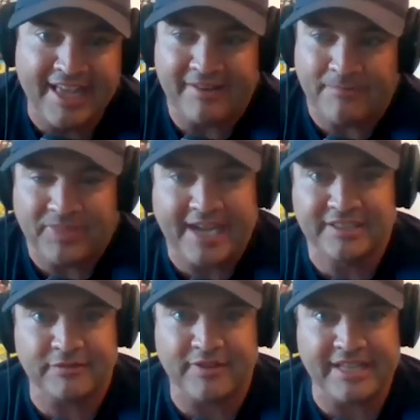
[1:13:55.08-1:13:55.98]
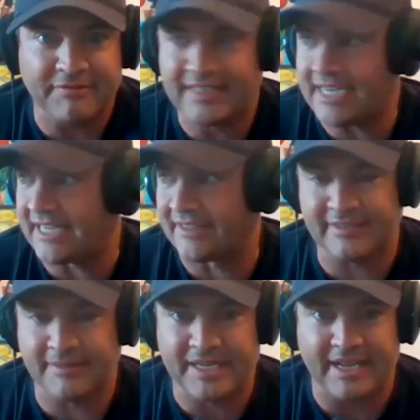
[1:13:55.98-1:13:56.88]
And I just find that
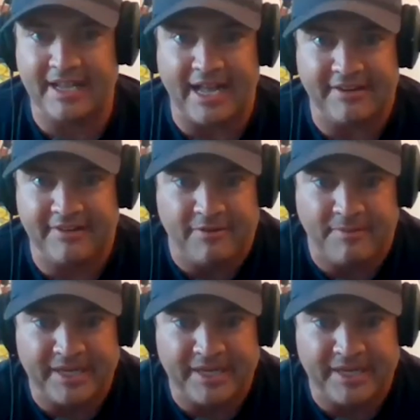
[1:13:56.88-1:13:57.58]
ridiculous. I mean, I don't know.